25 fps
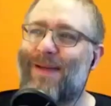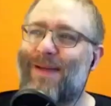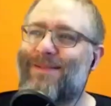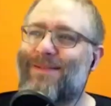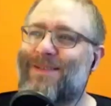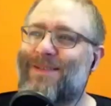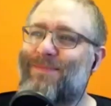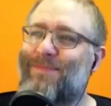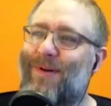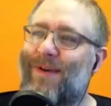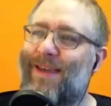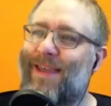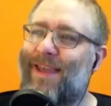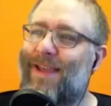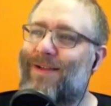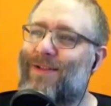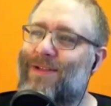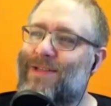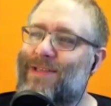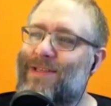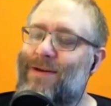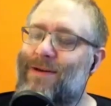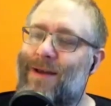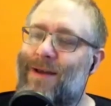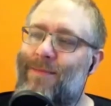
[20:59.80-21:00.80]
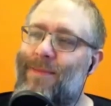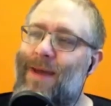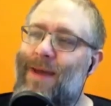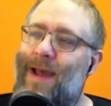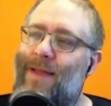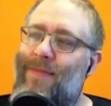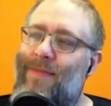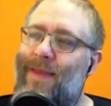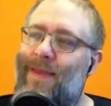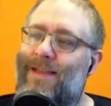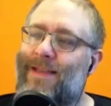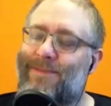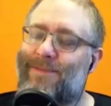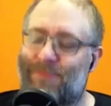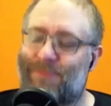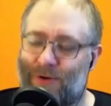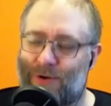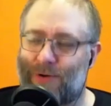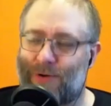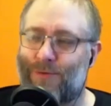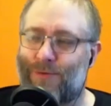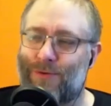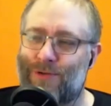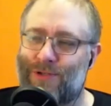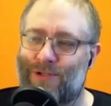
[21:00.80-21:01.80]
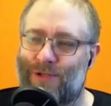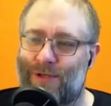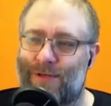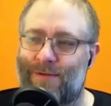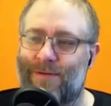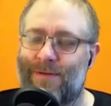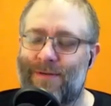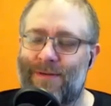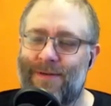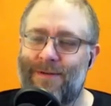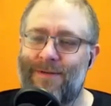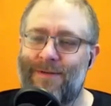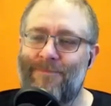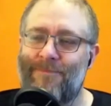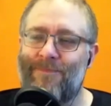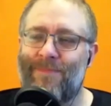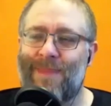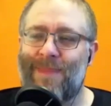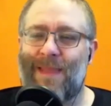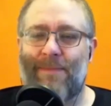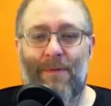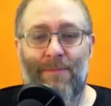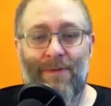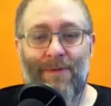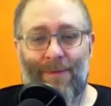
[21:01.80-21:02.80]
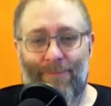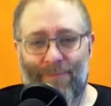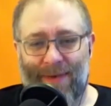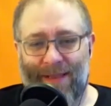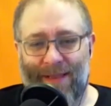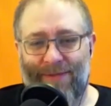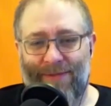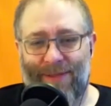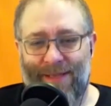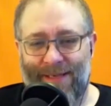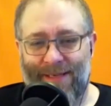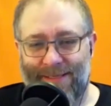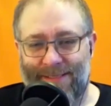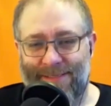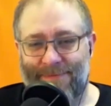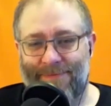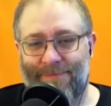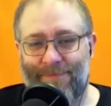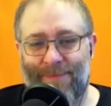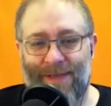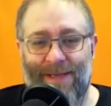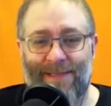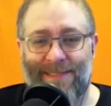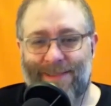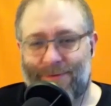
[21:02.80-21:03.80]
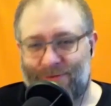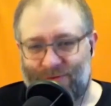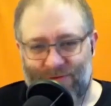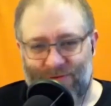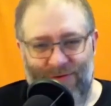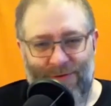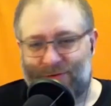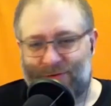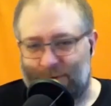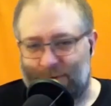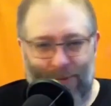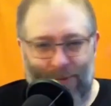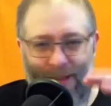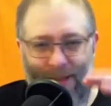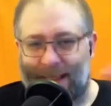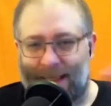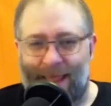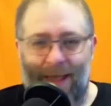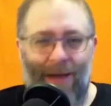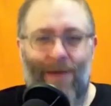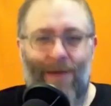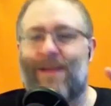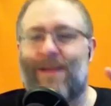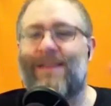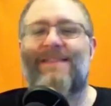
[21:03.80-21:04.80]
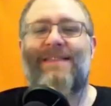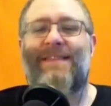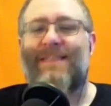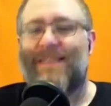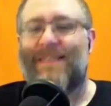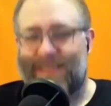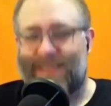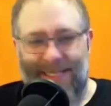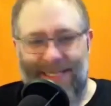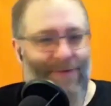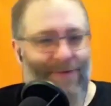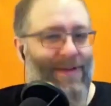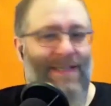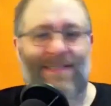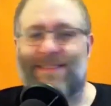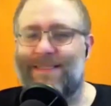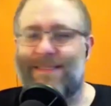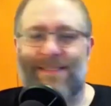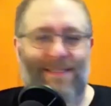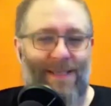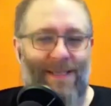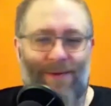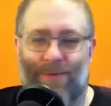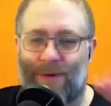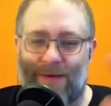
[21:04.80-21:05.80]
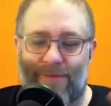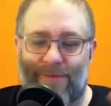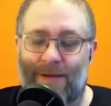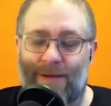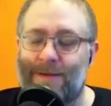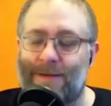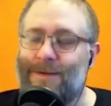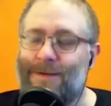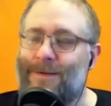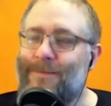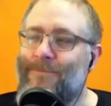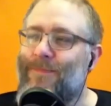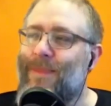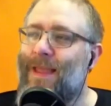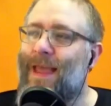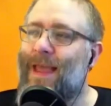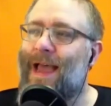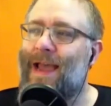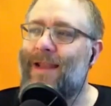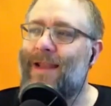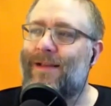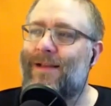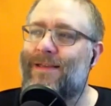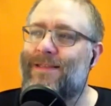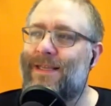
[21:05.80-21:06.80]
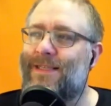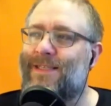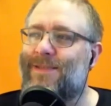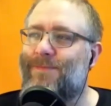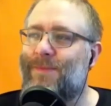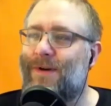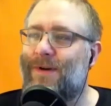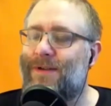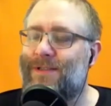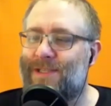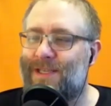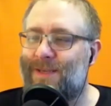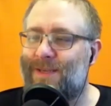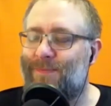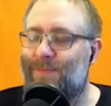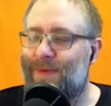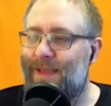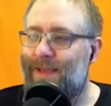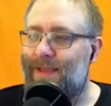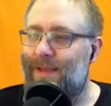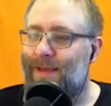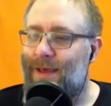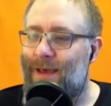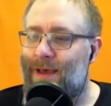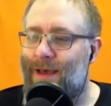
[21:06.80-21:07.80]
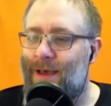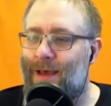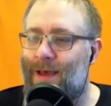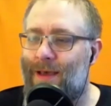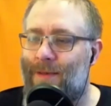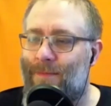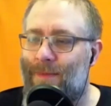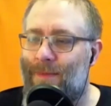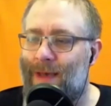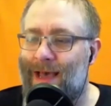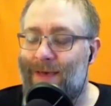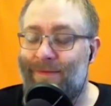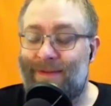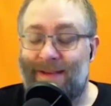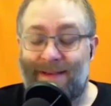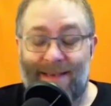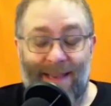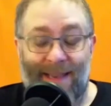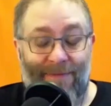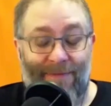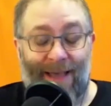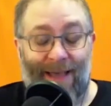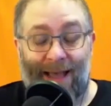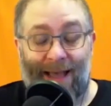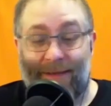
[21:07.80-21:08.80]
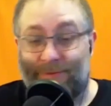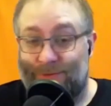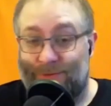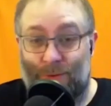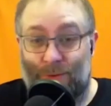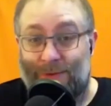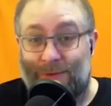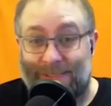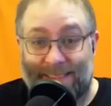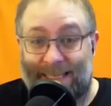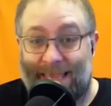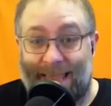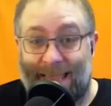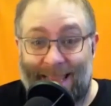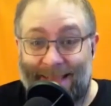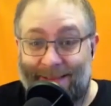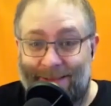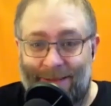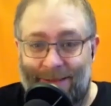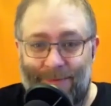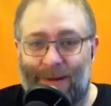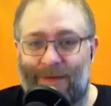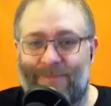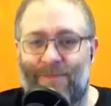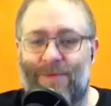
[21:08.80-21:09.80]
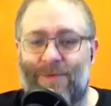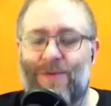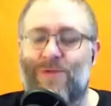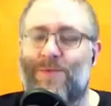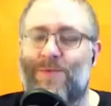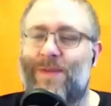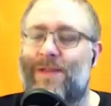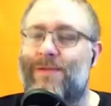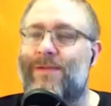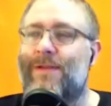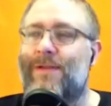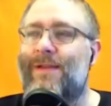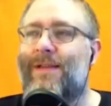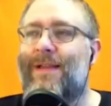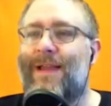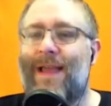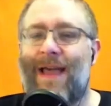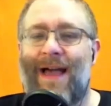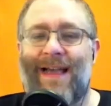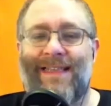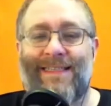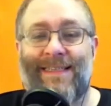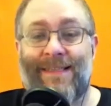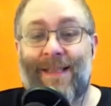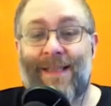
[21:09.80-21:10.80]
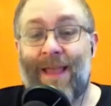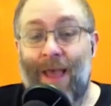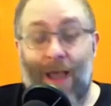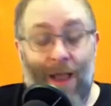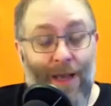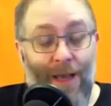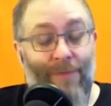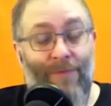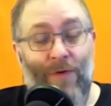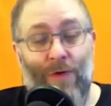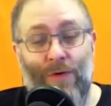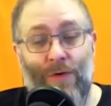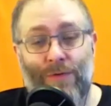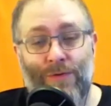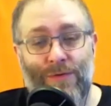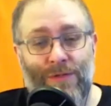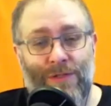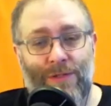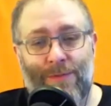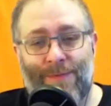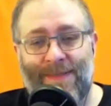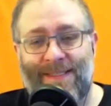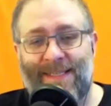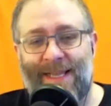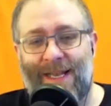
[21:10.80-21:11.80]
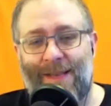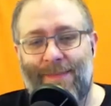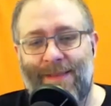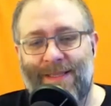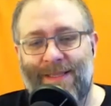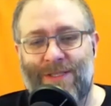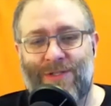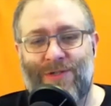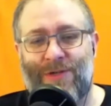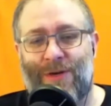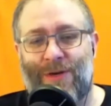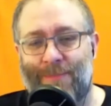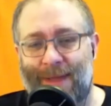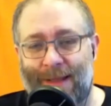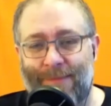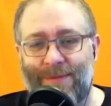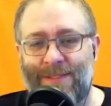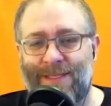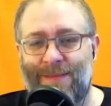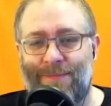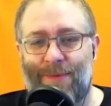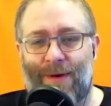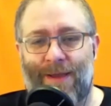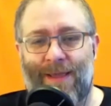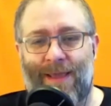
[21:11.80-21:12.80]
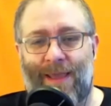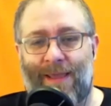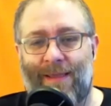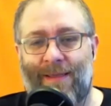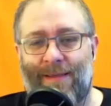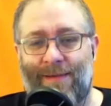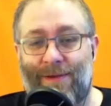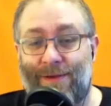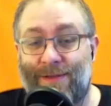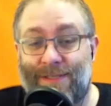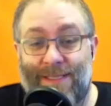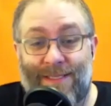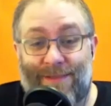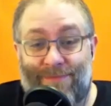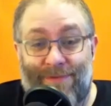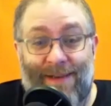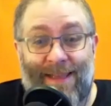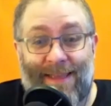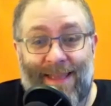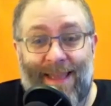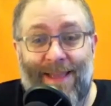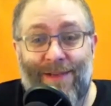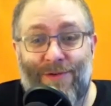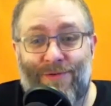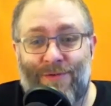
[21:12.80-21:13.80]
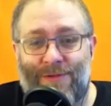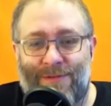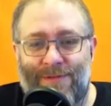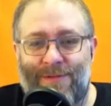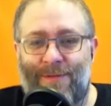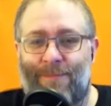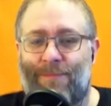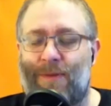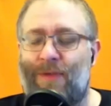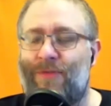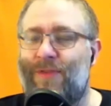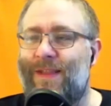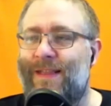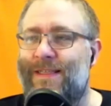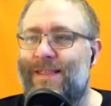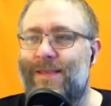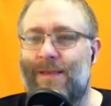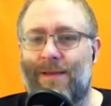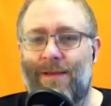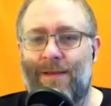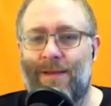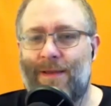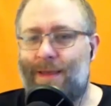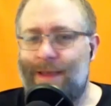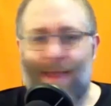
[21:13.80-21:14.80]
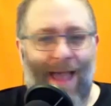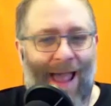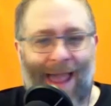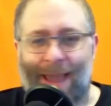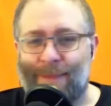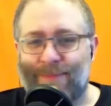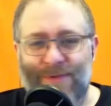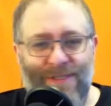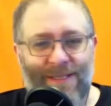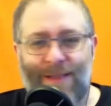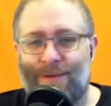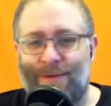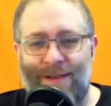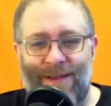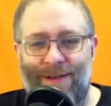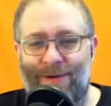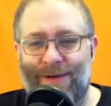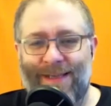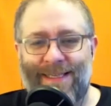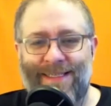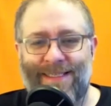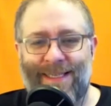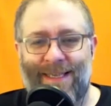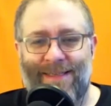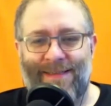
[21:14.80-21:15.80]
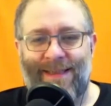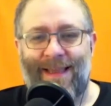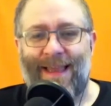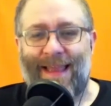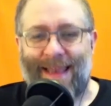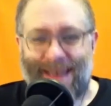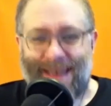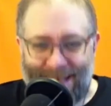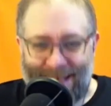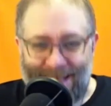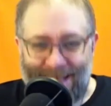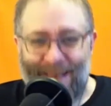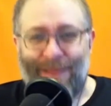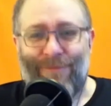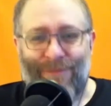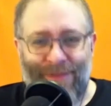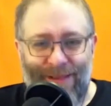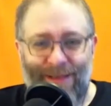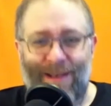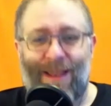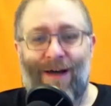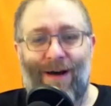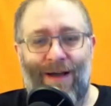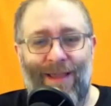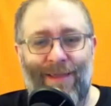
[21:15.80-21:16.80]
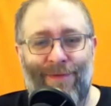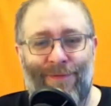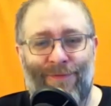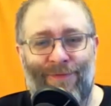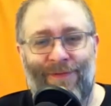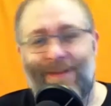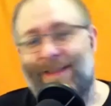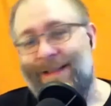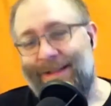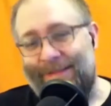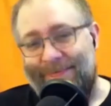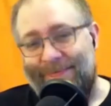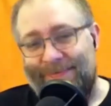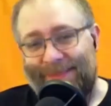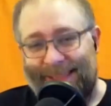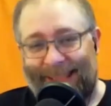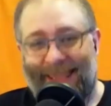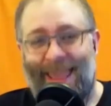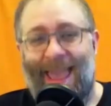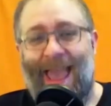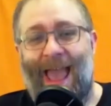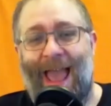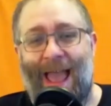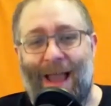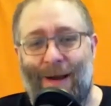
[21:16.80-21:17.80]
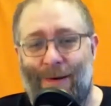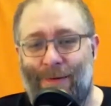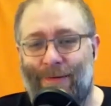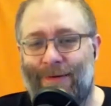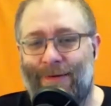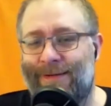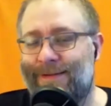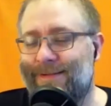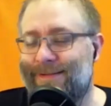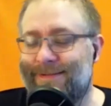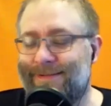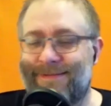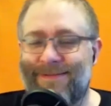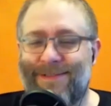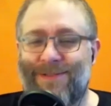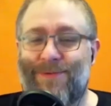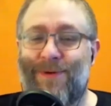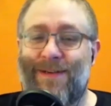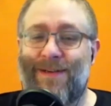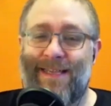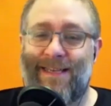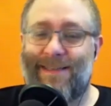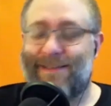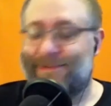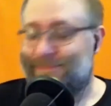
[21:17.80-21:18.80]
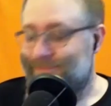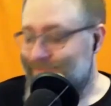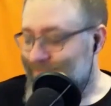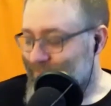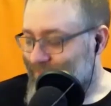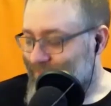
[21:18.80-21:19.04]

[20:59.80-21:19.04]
mountain biking at the time, and as a precaution, they put me on blood thinners because I was trying to work is this serious? Is it whatever? And I said to my GP, having never had, I was quite scared, come back from hospital. I said, and of course, you'll be telling me to stop mountain biking because it's really dangerous for your blood thinners. Absolutely not, he said. Live your life, get out. So I did.